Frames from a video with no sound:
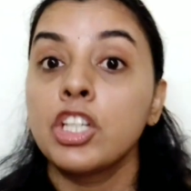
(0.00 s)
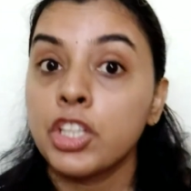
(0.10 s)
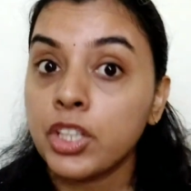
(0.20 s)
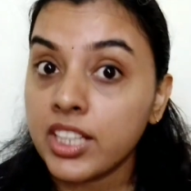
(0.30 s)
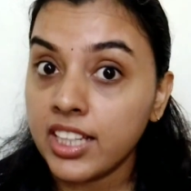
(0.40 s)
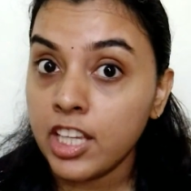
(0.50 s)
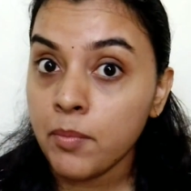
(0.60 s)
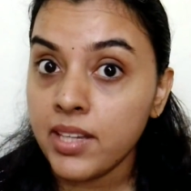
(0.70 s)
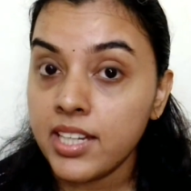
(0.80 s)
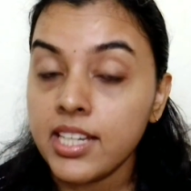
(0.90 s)
To
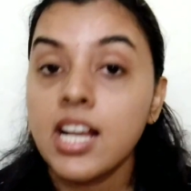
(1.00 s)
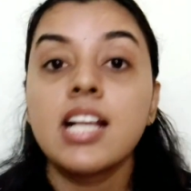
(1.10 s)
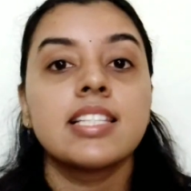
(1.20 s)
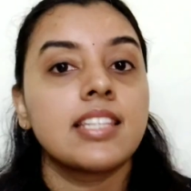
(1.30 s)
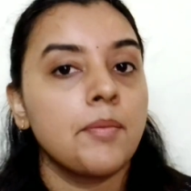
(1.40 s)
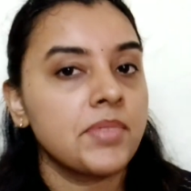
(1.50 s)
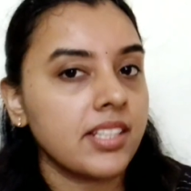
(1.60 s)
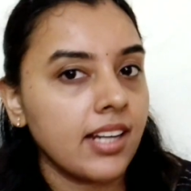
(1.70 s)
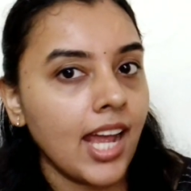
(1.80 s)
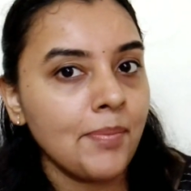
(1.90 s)
claim it,
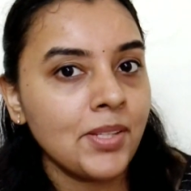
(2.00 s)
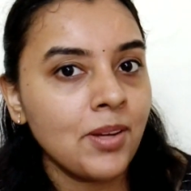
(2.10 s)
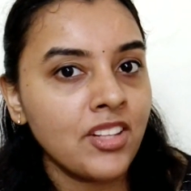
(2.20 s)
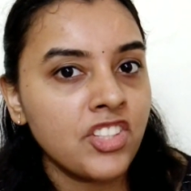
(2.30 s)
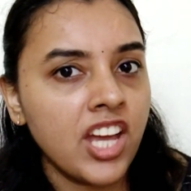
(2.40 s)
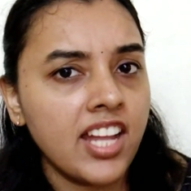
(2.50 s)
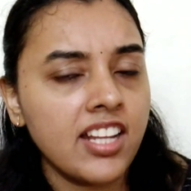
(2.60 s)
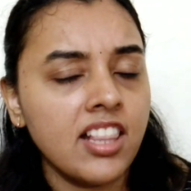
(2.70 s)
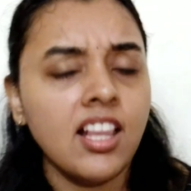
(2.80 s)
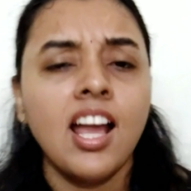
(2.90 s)
subscribe to our
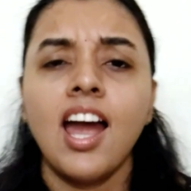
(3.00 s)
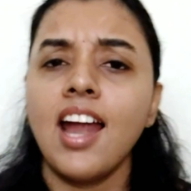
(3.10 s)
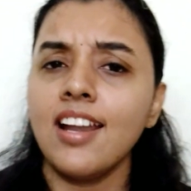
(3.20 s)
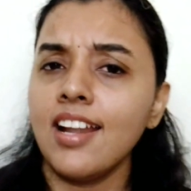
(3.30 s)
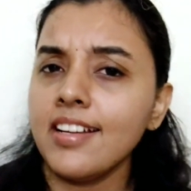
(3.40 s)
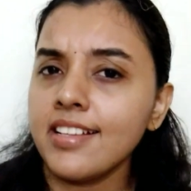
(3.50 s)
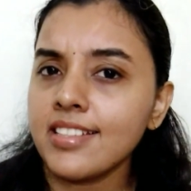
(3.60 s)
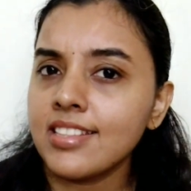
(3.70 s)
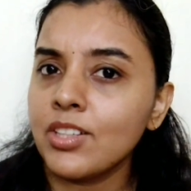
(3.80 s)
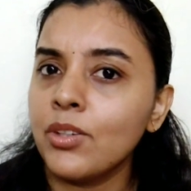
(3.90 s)
channel and let
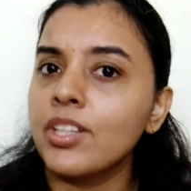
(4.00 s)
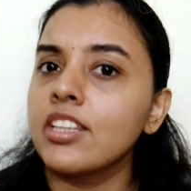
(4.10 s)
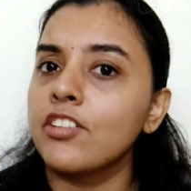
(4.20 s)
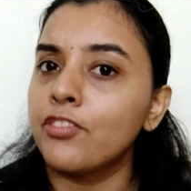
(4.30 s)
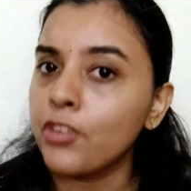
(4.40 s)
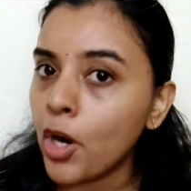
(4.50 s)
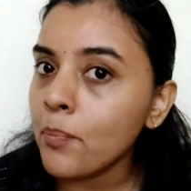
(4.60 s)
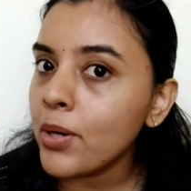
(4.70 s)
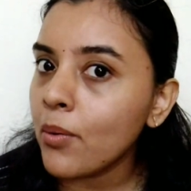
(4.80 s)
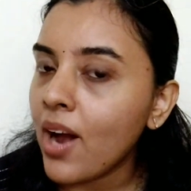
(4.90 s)
us know in the
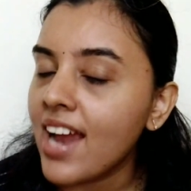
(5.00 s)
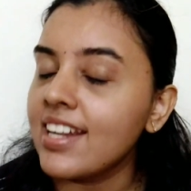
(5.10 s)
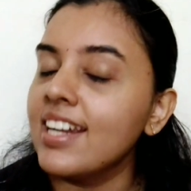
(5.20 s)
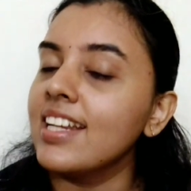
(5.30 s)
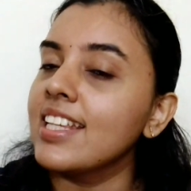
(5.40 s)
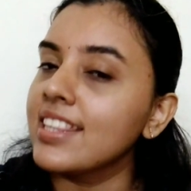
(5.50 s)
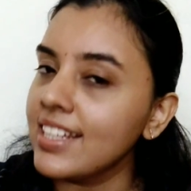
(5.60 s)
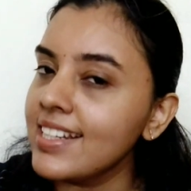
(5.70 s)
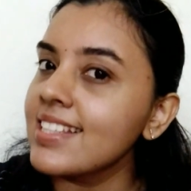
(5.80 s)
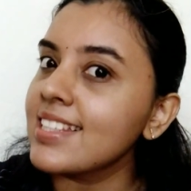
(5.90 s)
form provided in
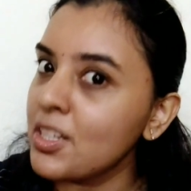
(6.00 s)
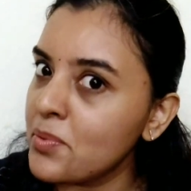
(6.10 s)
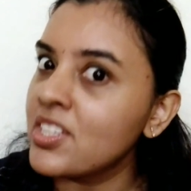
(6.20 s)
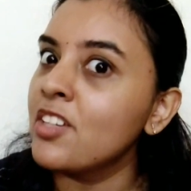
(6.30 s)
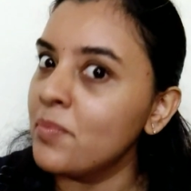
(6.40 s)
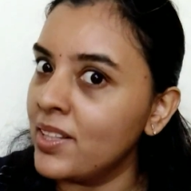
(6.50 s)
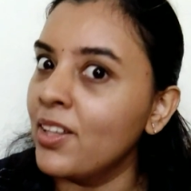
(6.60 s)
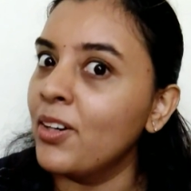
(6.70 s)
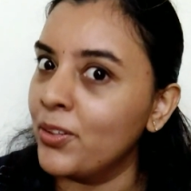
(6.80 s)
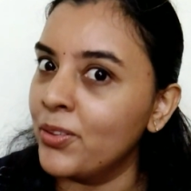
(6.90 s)
the description
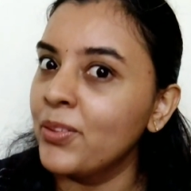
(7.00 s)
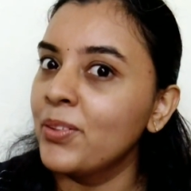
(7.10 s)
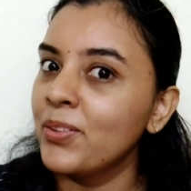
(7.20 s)
below.